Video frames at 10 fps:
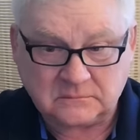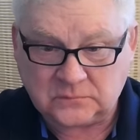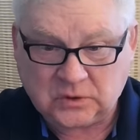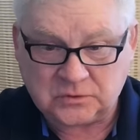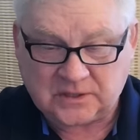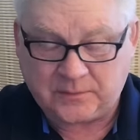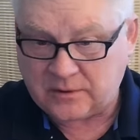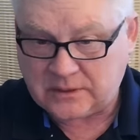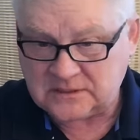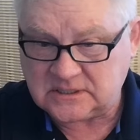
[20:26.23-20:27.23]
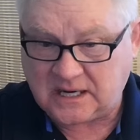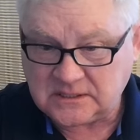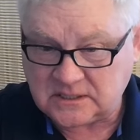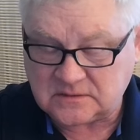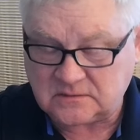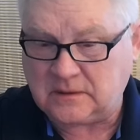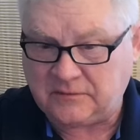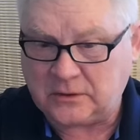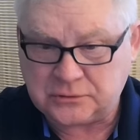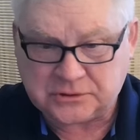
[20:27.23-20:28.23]
those american scientists
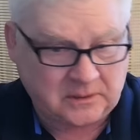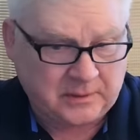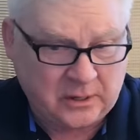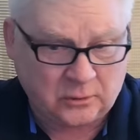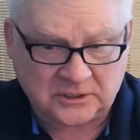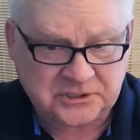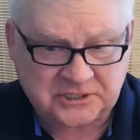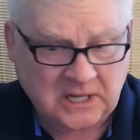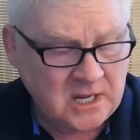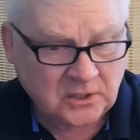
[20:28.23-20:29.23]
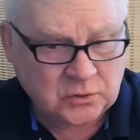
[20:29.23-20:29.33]
evolutionary biologists